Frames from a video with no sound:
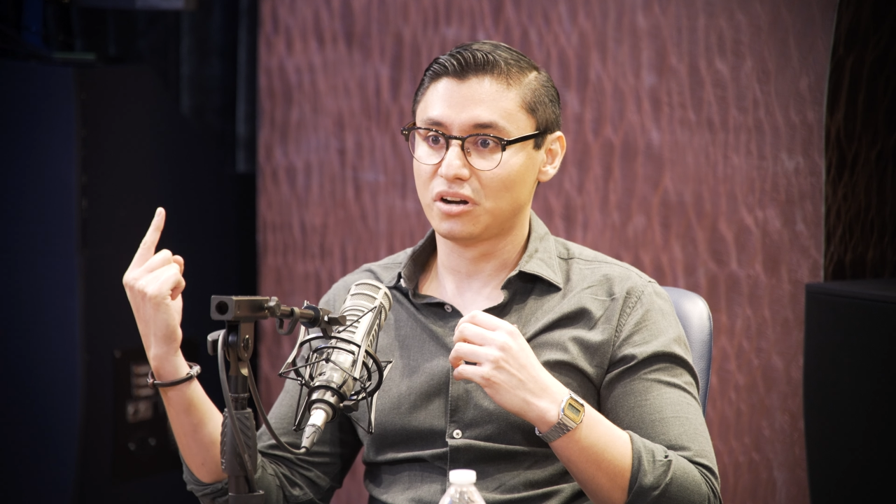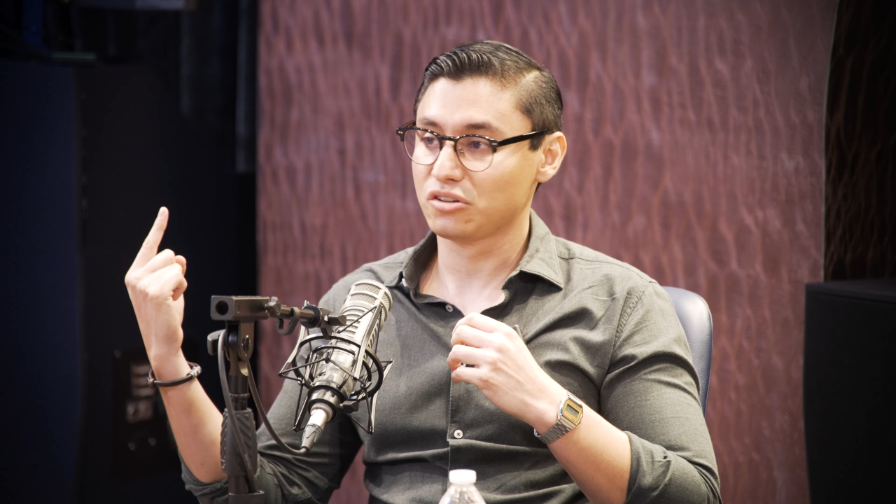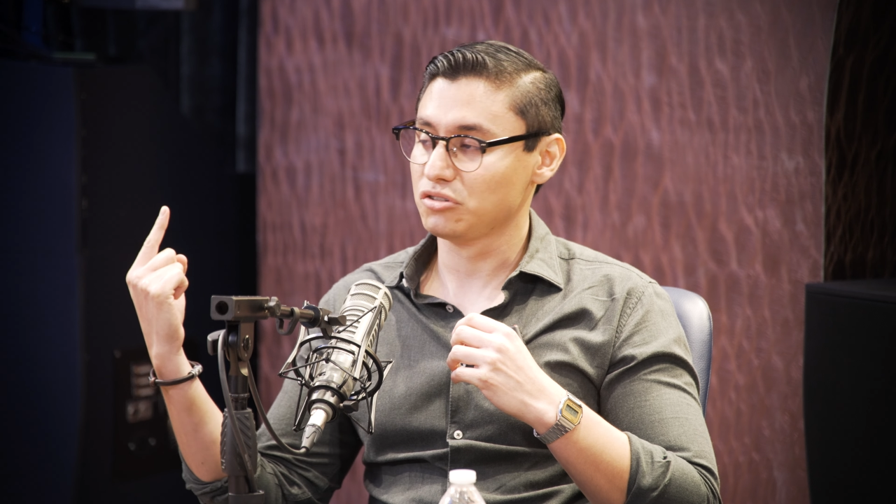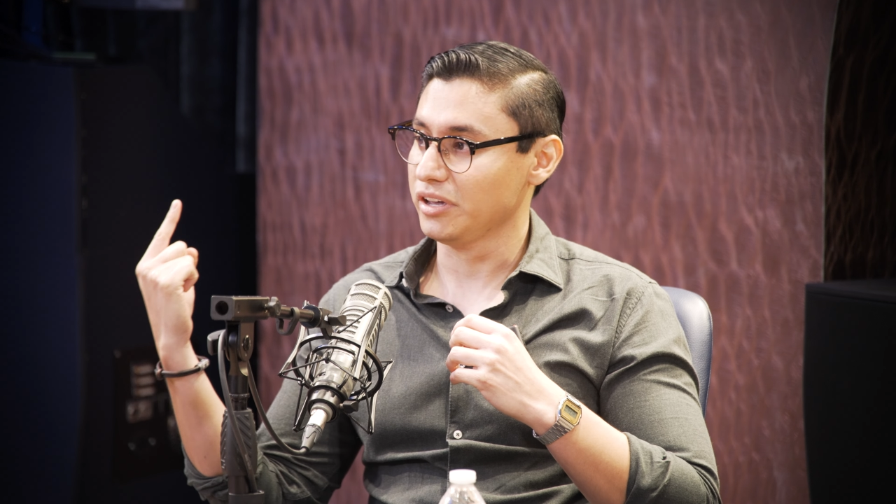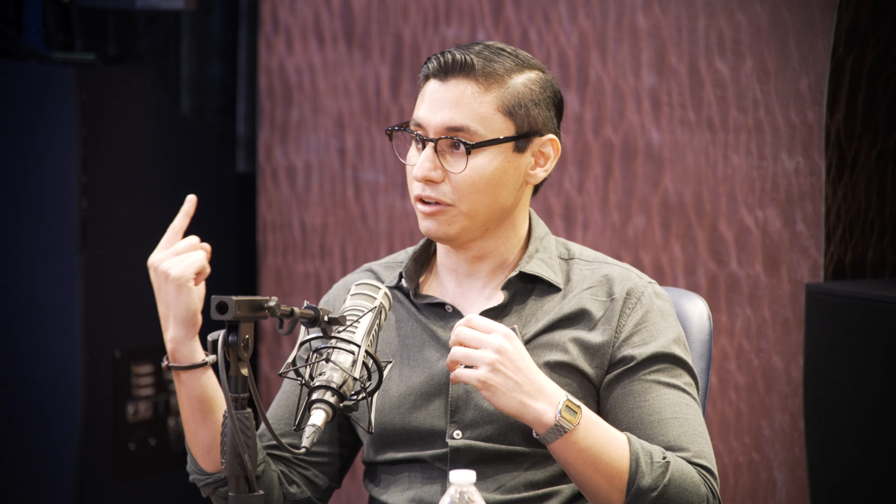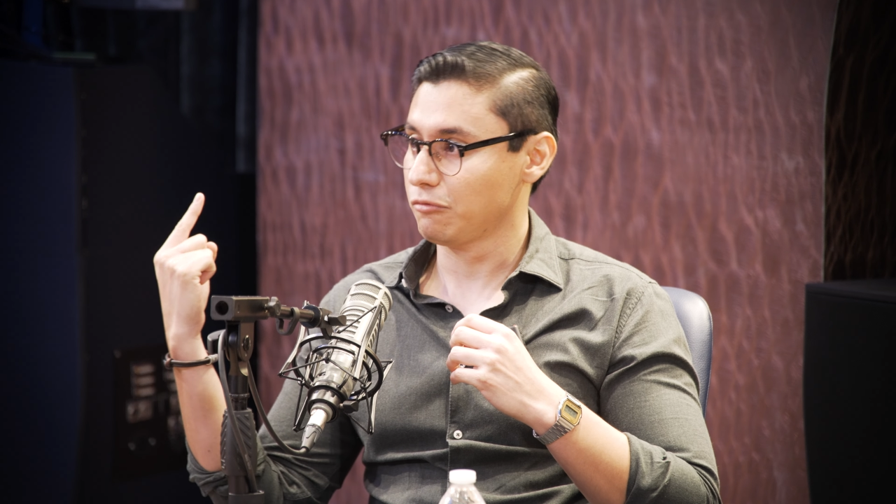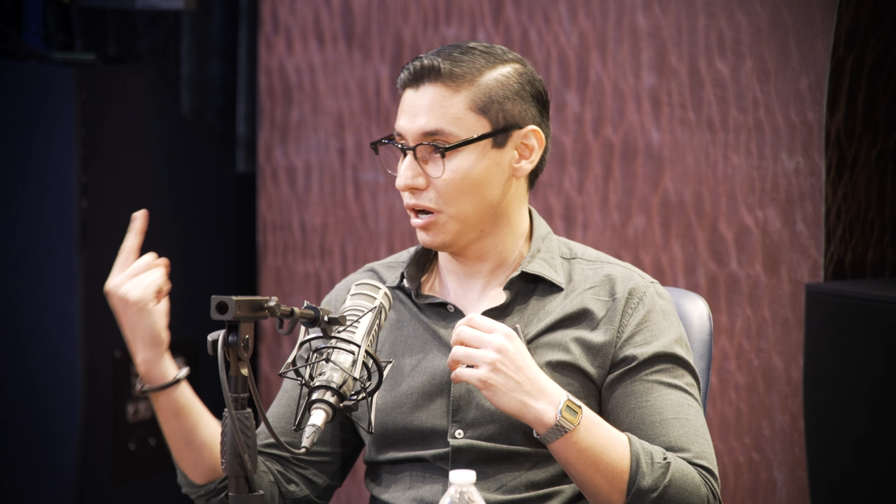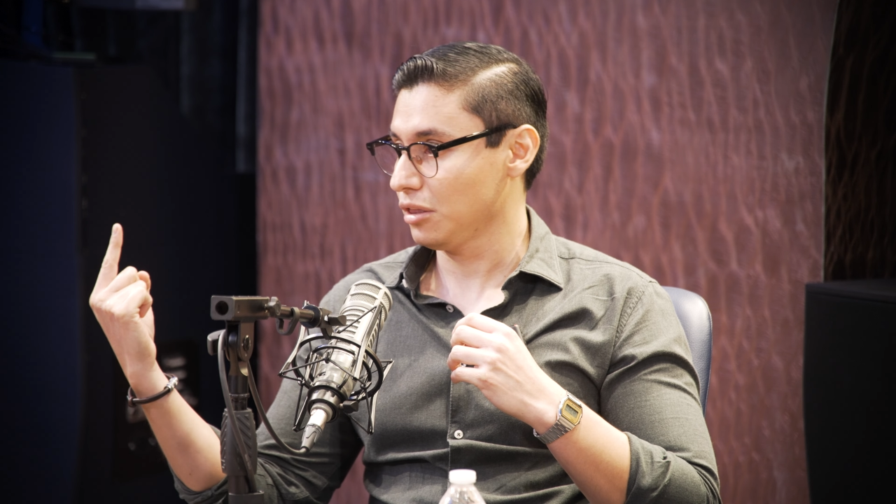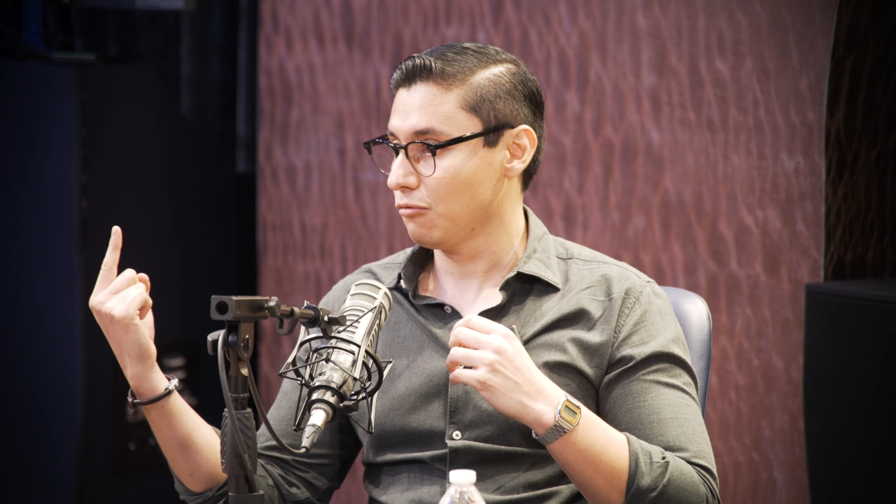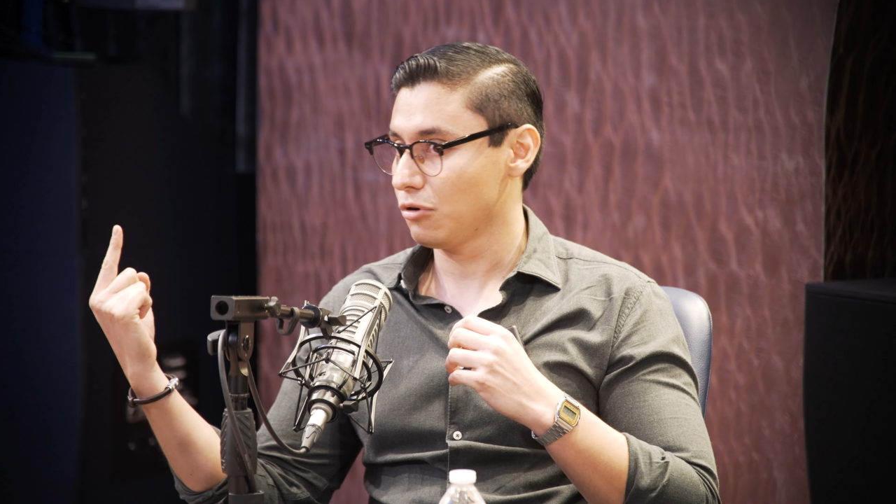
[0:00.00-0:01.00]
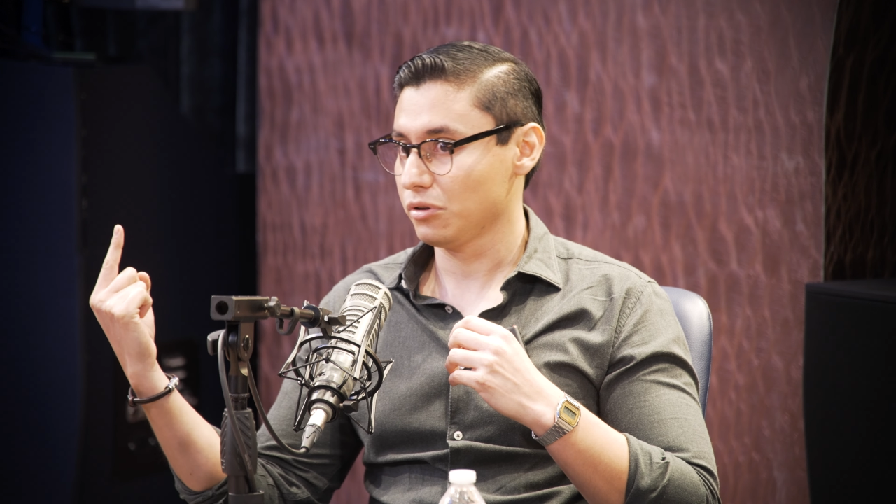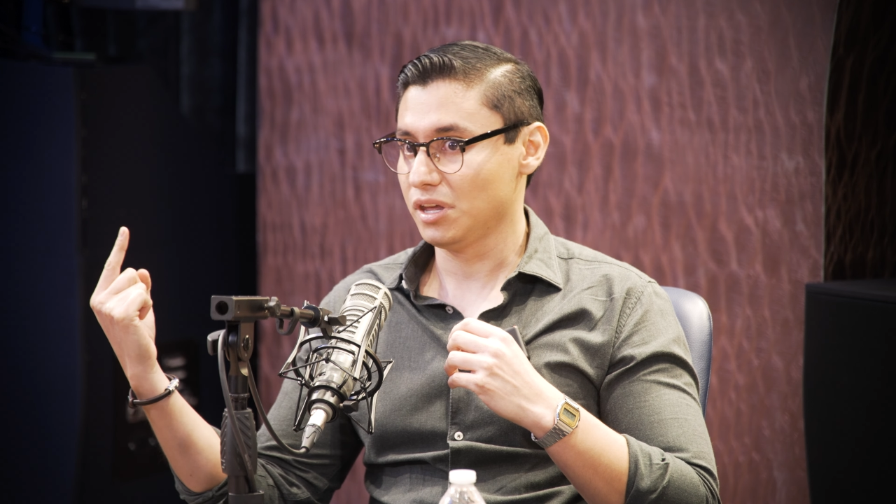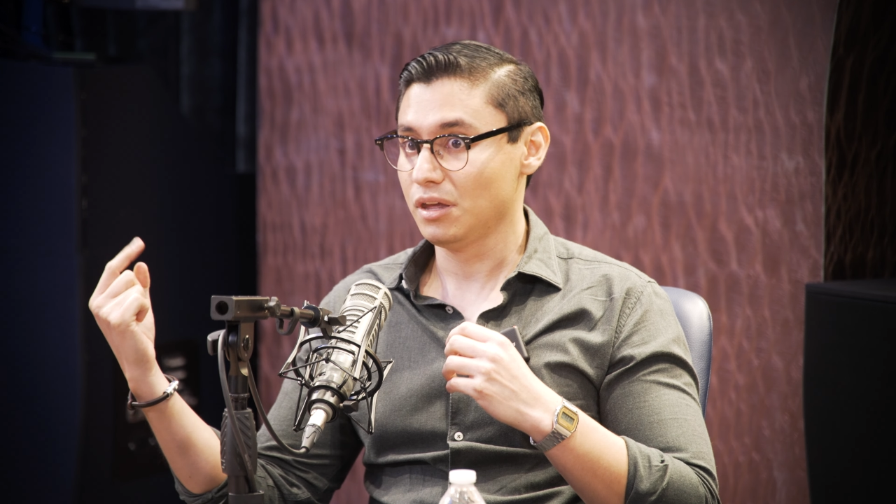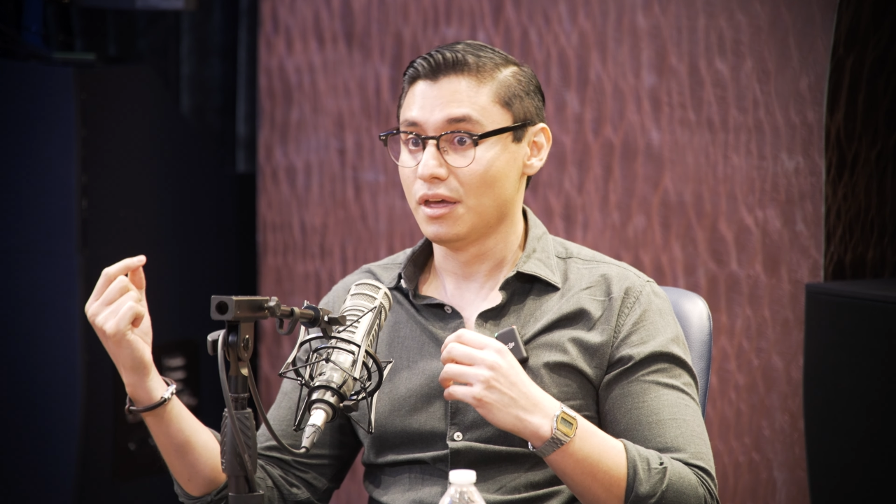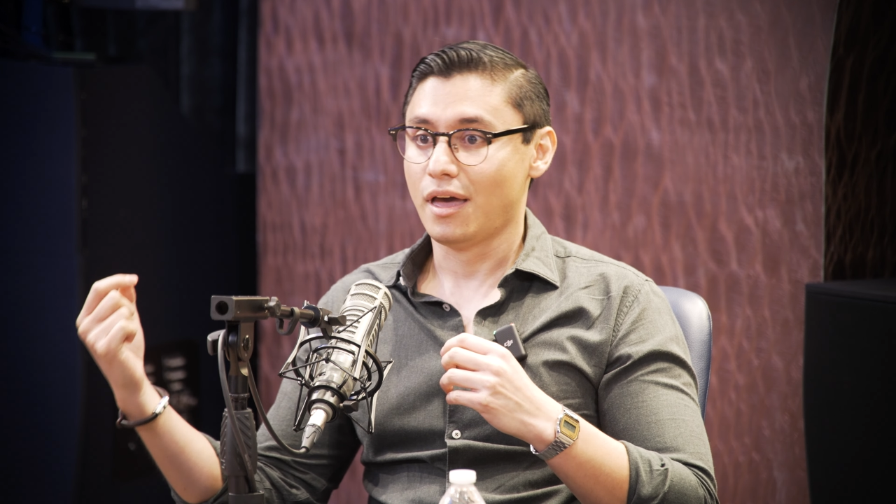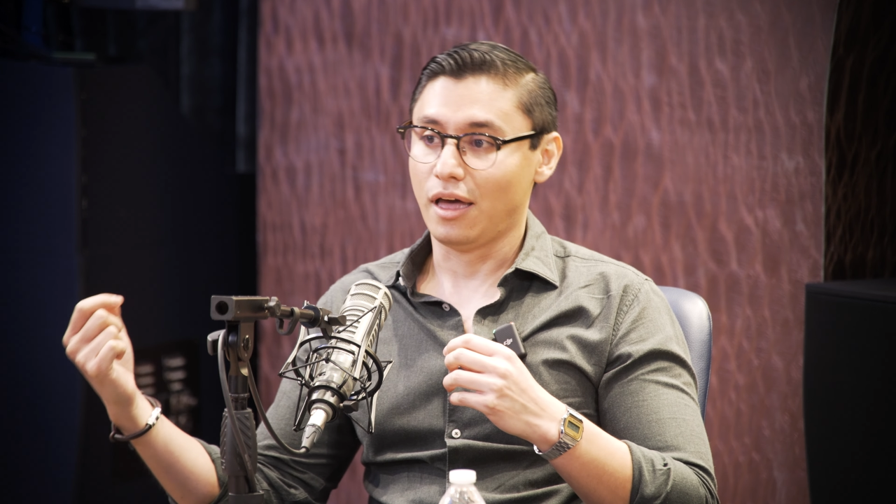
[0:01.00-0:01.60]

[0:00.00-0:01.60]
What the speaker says: are actually creditworthy